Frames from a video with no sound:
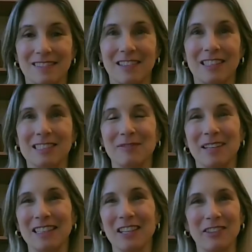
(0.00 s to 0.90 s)
Awesome.
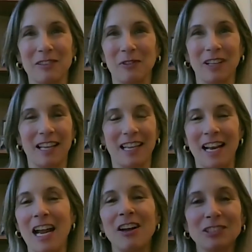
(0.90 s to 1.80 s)
I love it. Well, and
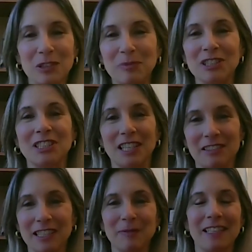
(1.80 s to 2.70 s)
I also appreciate
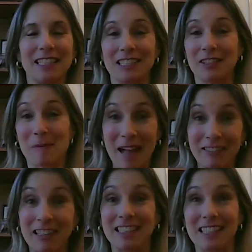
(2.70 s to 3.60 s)
your explanation of the
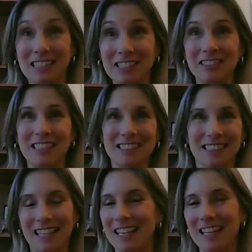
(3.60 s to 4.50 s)
background and the history, because
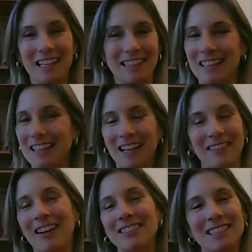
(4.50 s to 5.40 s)

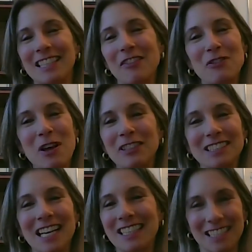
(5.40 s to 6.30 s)
I'll just say, if you ever
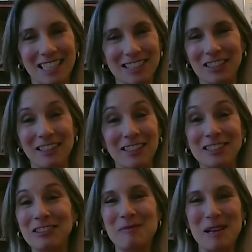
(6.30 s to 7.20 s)
decide to change careers,
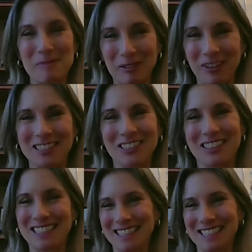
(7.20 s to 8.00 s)
you could be a professor.